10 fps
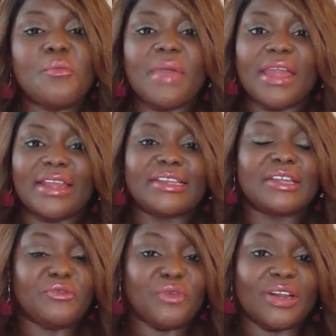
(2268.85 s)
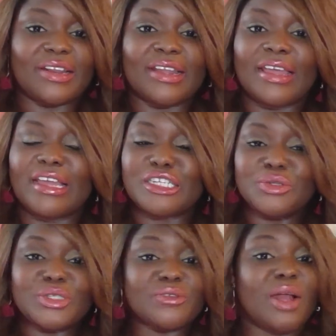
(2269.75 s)
many different
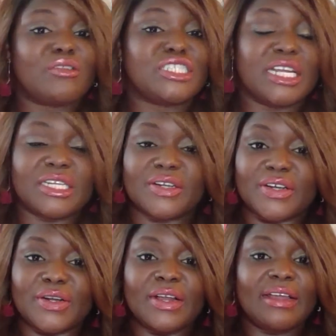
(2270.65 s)
issues around gender,